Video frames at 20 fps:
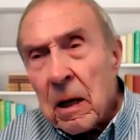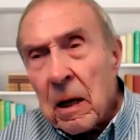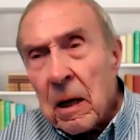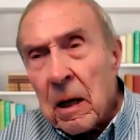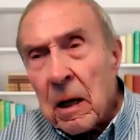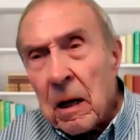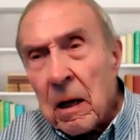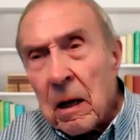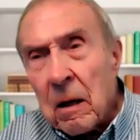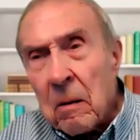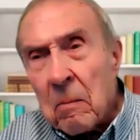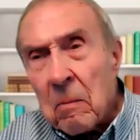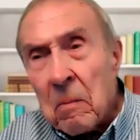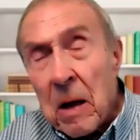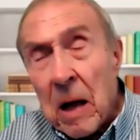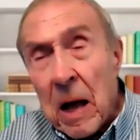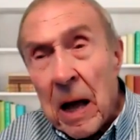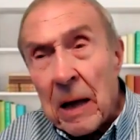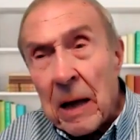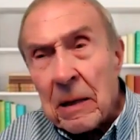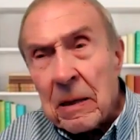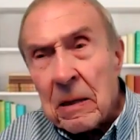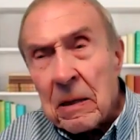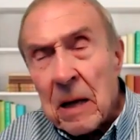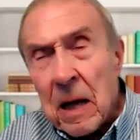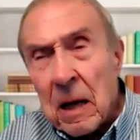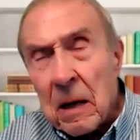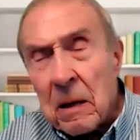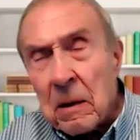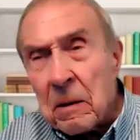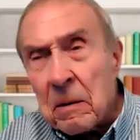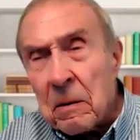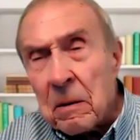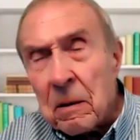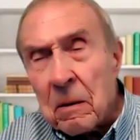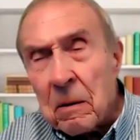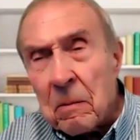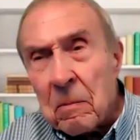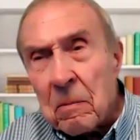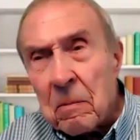And
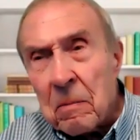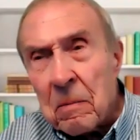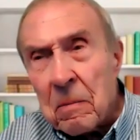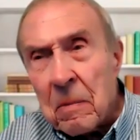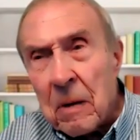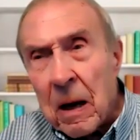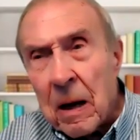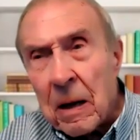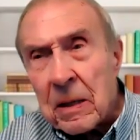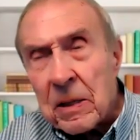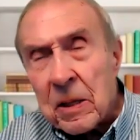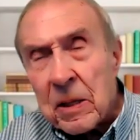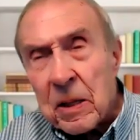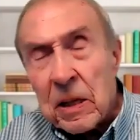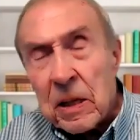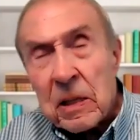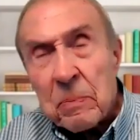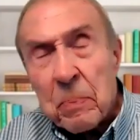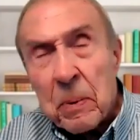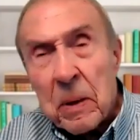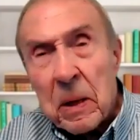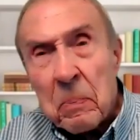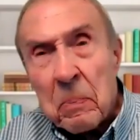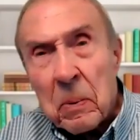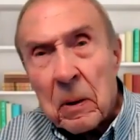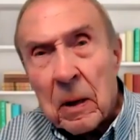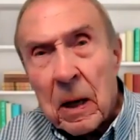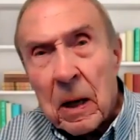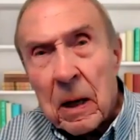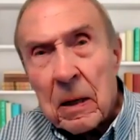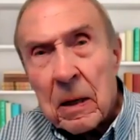I tease people.